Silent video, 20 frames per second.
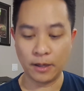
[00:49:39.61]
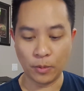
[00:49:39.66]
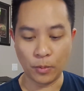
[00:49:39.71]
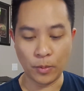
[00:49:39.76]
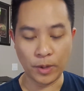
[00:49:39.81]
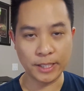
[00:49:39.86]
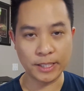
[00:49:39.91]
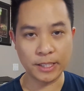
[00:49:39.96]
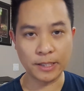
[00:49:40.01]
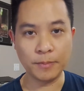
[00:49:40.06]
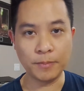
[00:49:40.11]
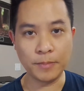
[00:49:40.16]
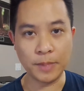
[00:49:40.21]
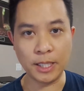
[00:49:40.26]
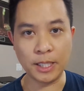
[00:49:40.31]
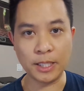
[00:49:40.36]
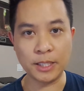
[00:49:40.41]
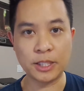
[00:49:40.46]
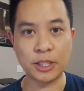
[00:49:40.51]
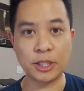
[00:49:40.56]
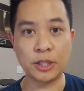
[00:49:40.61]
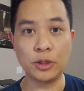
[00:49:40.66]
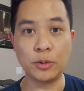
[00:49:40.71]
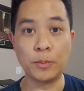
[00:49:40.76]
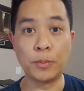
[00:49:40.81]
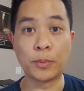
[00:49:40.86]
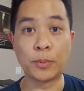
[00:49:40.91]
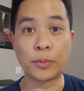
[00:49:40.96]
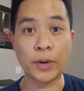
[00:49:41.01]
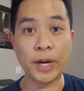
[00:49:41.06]
What does it mean
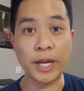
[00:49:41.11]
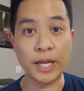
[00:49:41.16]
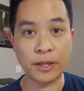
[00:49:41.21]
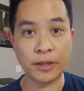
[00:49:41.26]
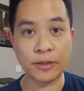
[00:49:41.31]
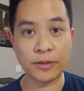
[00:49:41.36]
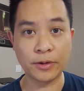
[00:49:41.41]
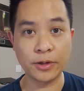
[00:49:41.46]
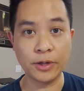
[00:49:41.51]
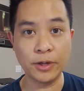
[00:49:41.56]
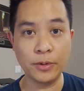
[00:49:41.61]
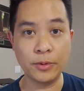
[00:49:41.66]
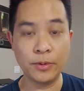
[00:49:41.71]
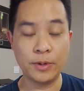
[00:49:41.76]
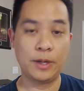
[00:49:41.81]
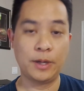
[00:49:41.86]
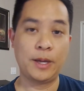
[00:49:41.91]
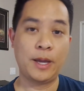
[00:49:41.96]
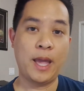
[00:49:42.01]
to break through